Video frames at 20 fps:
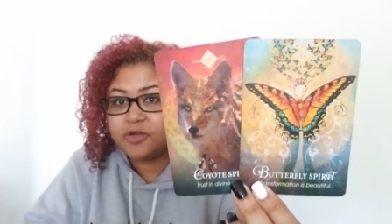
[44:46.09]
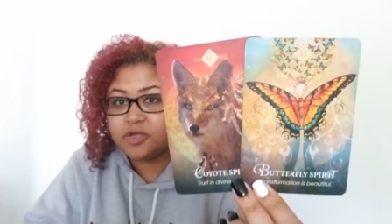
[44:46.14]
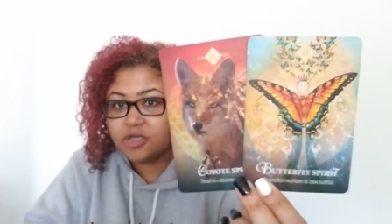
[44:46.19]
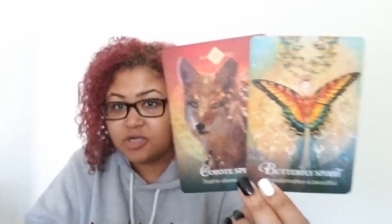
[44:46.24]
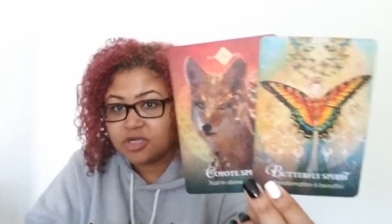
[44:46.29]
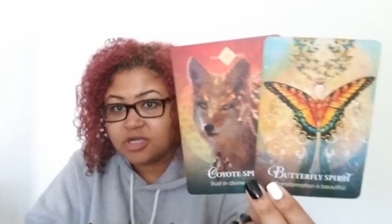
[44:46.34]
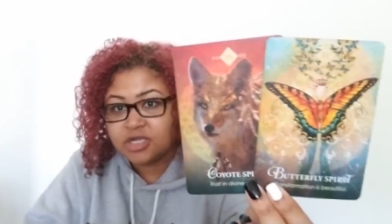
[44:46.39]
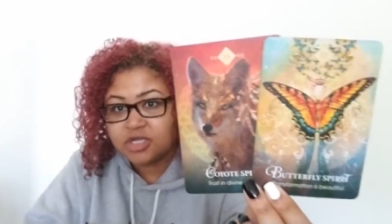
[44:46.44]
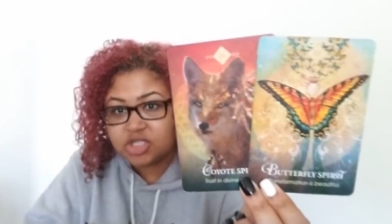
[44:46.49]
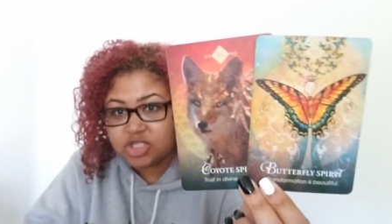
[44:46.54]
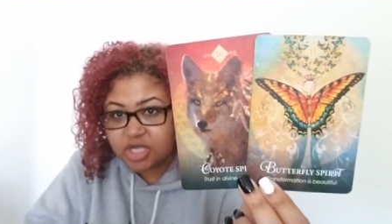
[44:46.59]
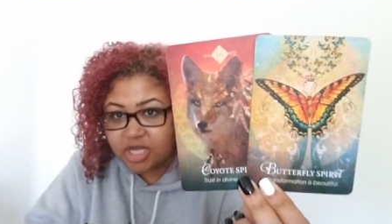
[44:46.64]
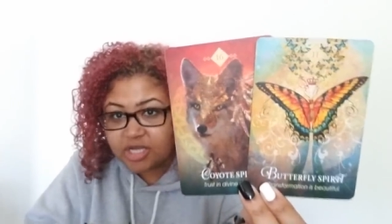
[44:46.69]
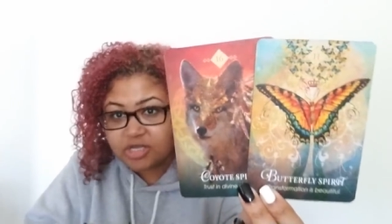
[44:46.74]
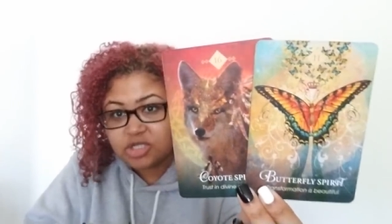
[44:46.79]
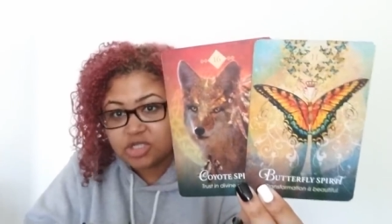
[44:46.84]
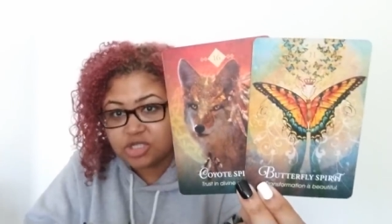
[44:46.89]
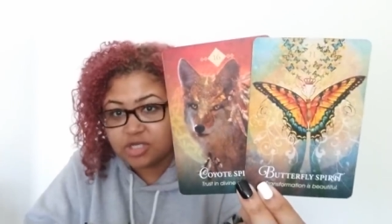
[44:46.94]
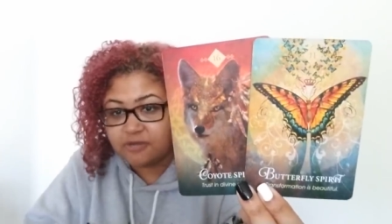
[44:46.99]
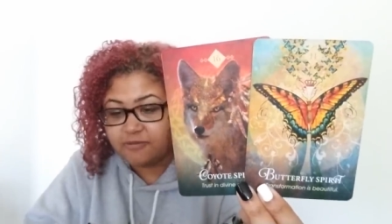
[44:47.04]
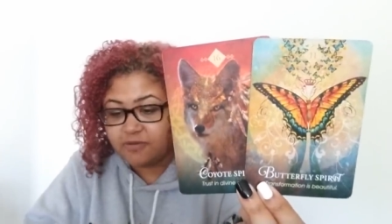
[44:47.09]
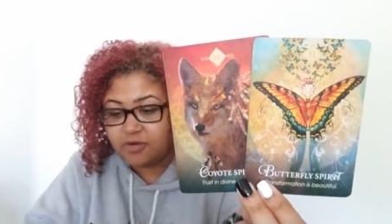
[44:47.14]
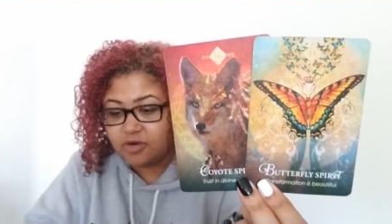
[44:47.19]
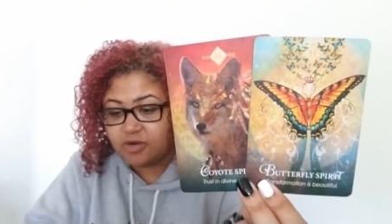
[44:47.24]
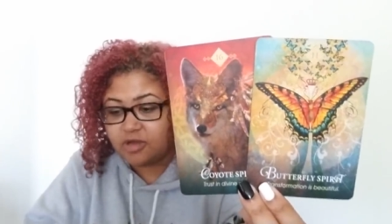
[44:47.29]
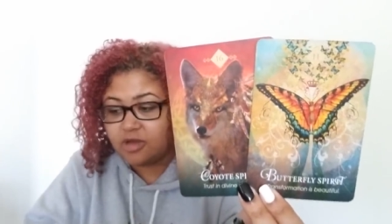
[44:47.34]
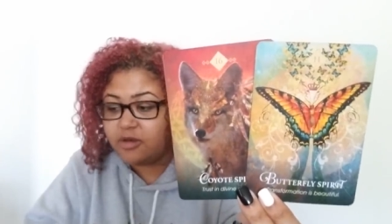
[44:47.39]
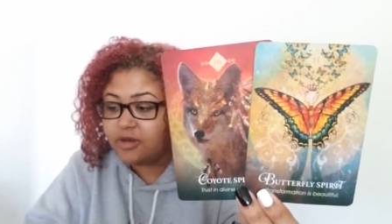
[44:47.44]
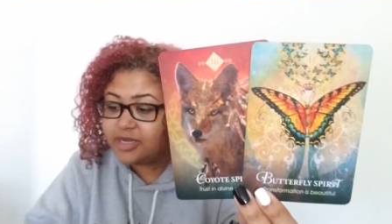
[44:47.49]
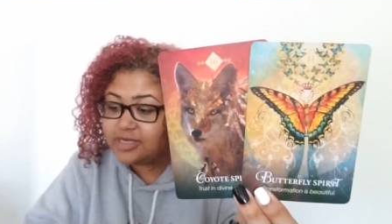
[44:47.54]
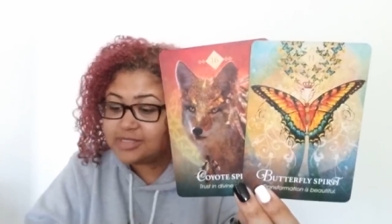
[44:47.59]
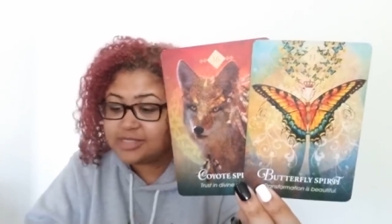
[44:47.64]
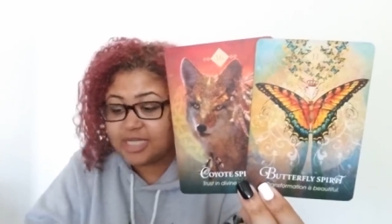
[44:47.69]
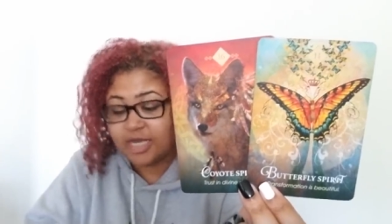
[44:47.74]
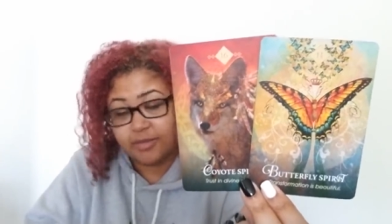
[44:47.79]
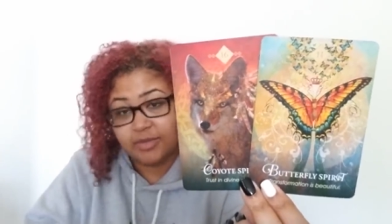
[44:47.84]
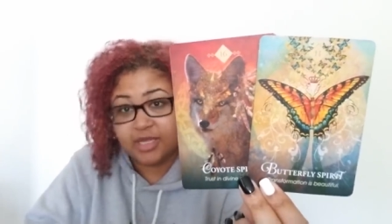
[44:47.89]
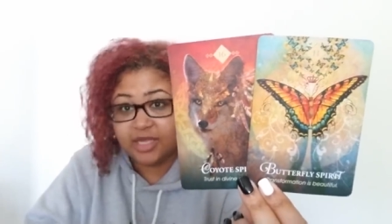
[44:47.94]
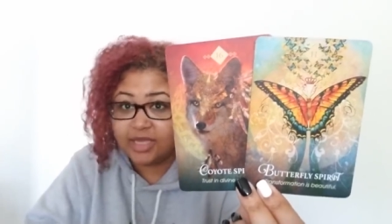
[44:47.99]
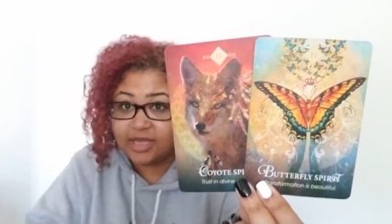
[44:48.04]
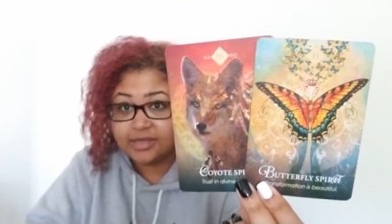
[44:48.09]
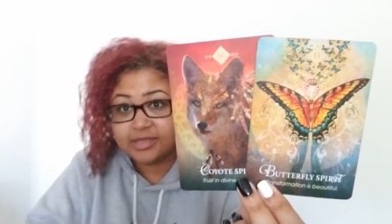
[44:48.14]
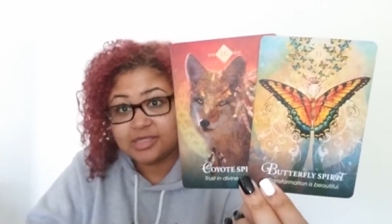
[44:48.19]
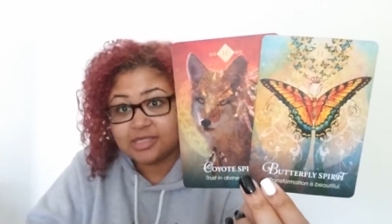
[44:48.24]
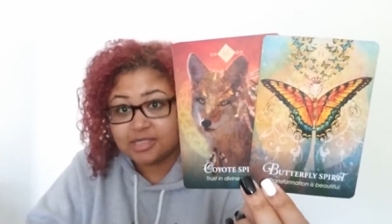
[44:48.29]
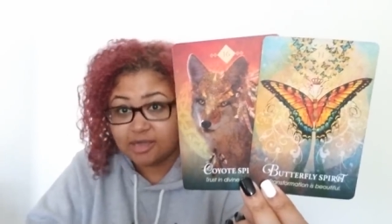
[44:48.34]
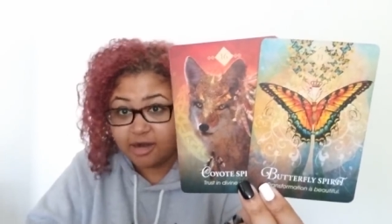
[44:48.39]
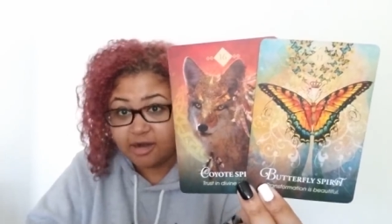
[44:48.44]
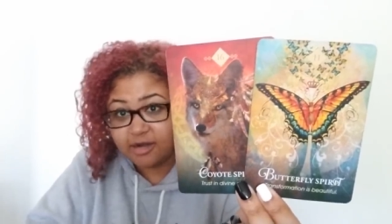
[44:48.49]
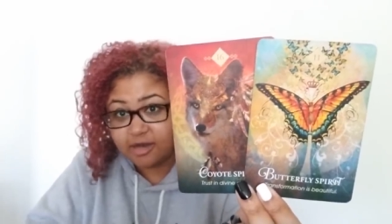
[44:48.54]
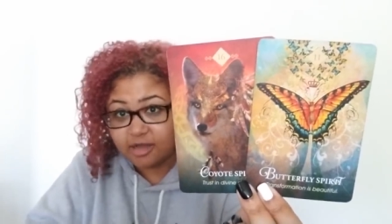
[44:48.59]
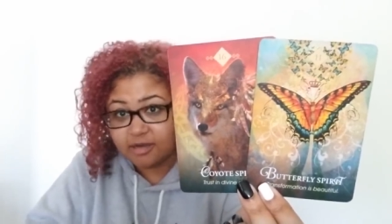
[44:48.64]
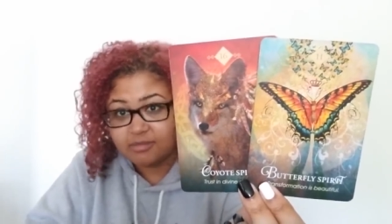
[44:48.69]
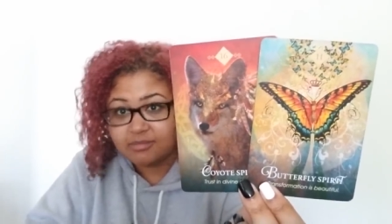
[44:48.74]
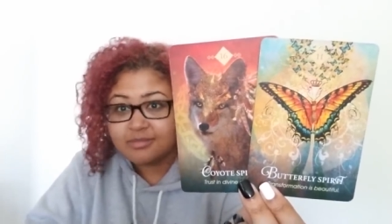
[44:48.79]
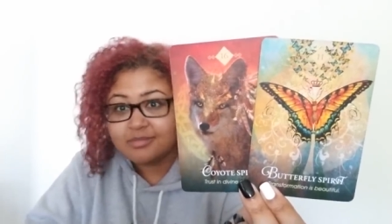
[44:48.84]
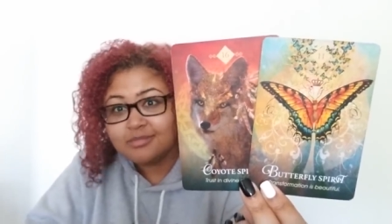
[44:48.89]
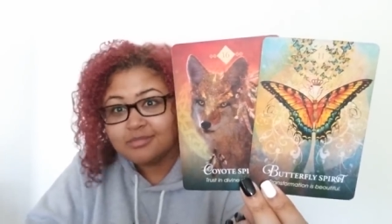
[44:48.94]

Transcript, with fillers: You're going to change shit, Virgo, and it's time to get started.